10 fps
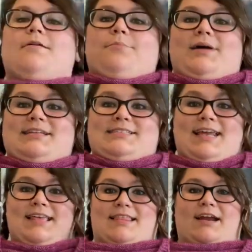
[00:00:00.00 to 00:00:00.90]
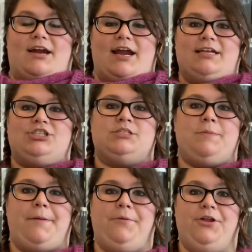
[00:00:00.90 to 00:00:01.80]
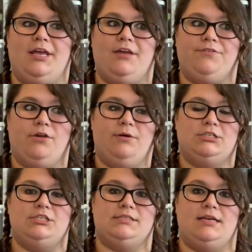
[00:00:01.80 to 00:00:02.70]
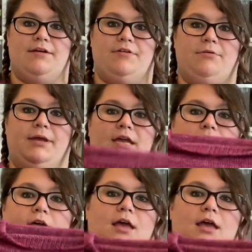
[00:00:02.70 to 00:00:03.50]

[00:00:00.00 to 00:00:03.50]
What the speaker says: but it's getting there. And just by putting a few inches in every week,